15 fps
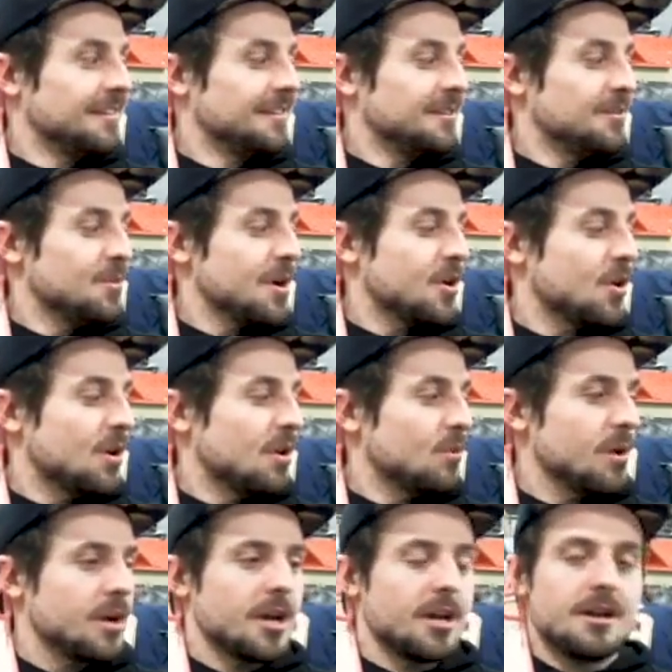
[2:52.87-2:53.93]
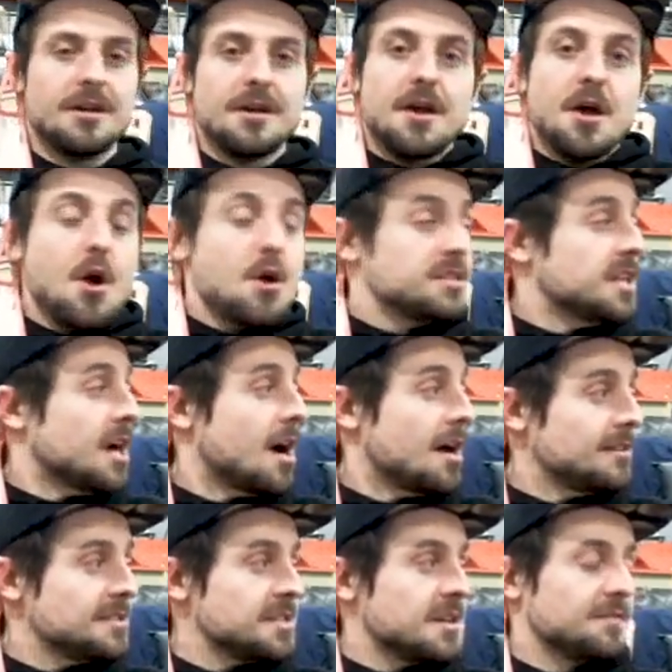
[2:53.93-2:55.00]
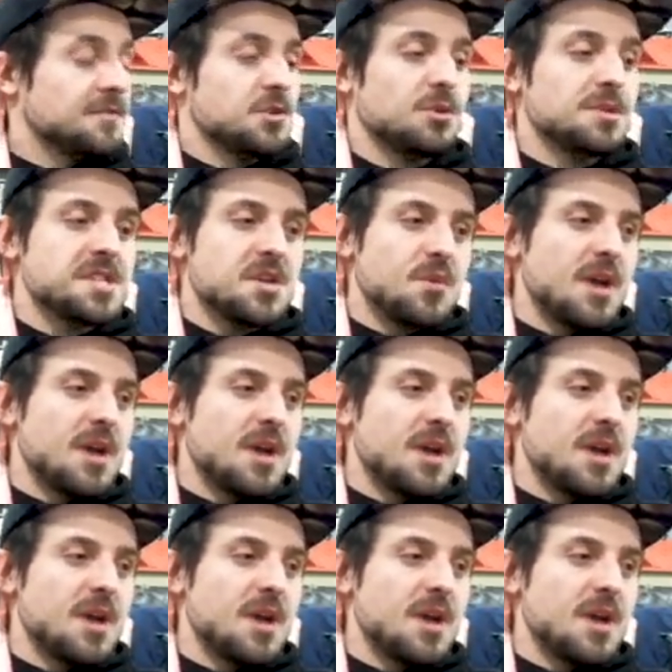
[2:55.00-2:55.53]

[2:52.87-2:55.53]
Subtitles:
We're cool, we're good. Tons of tools in.